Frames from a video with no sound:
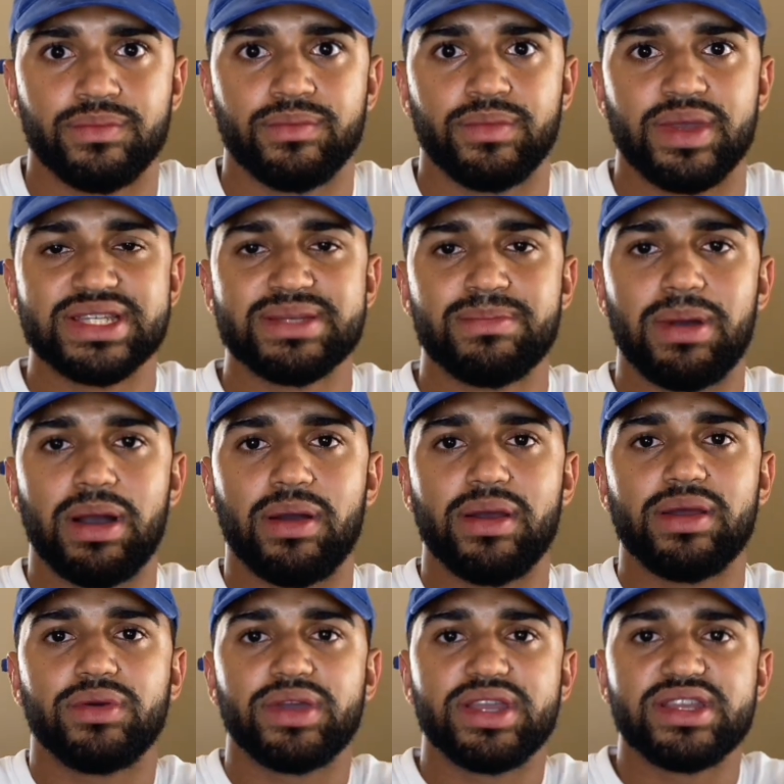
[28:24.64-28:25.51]
It's
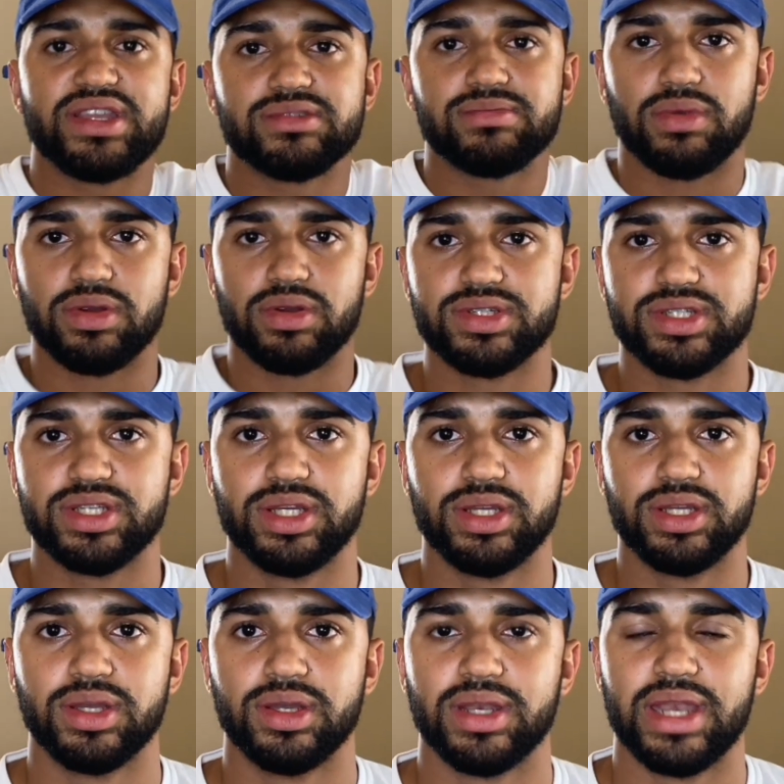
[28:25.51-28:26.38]
about Elohim's mercy.
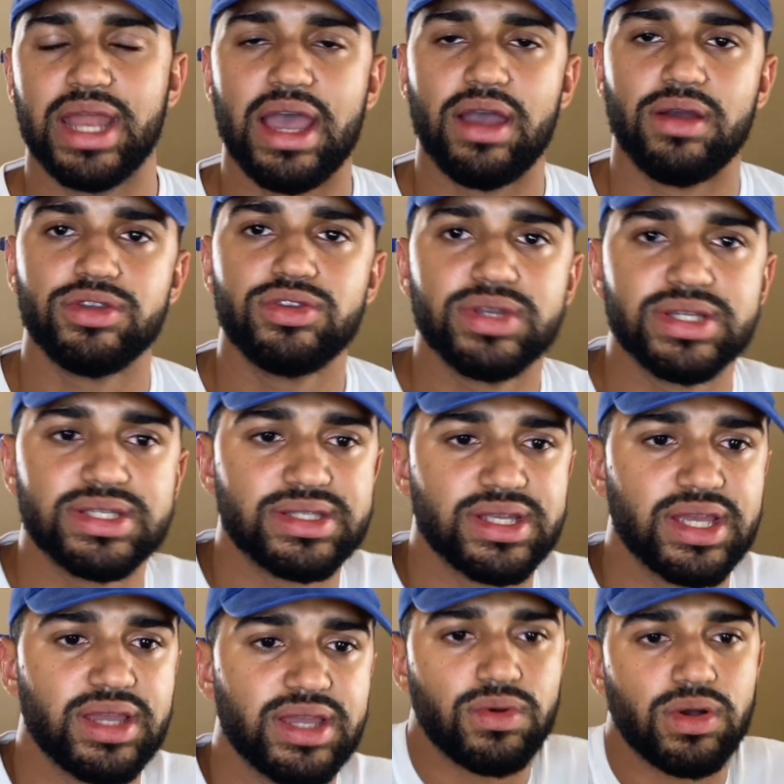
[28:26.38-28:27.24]
Now, you can
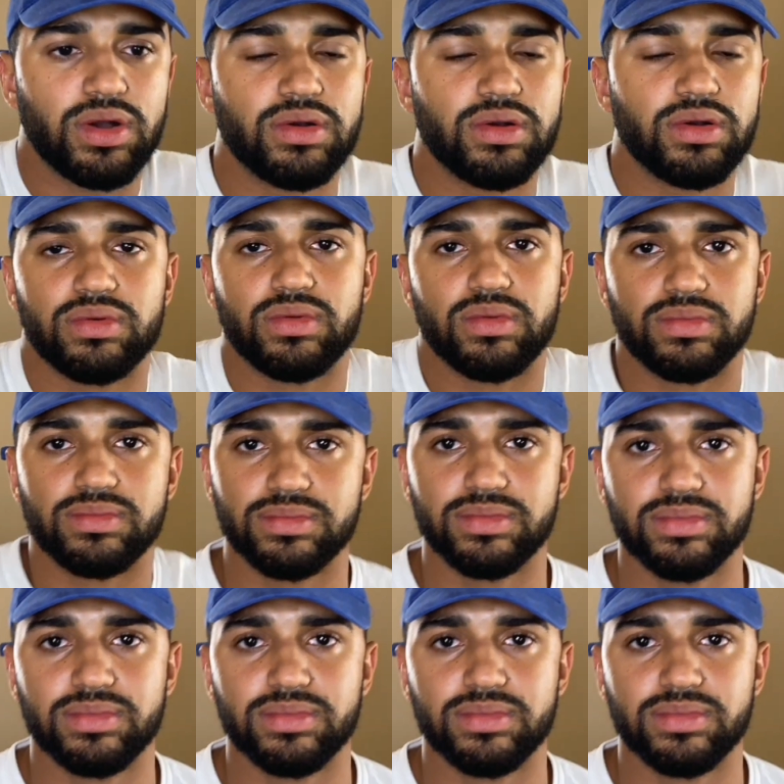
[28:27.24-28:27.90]
say, well,